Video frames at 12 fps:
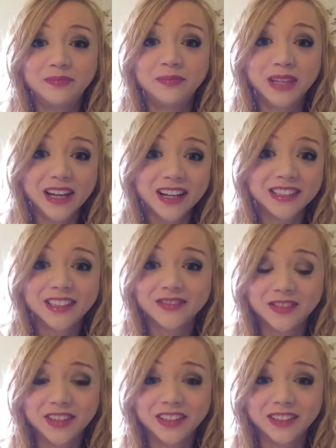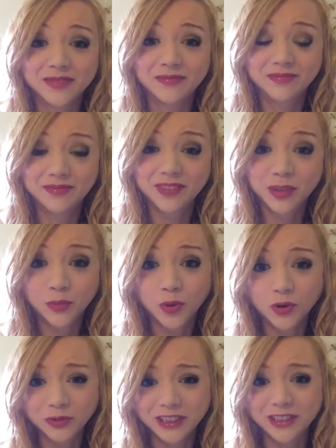because of the
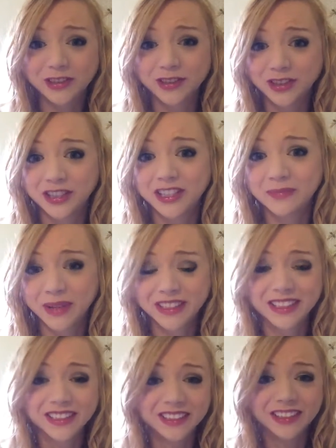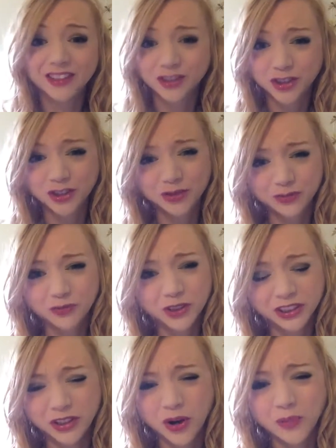poor research, and basically there's just
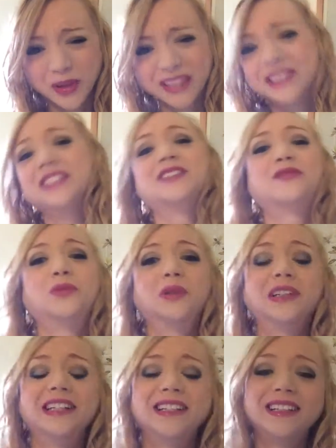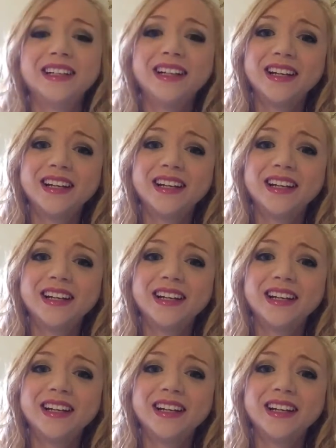really no basis for it.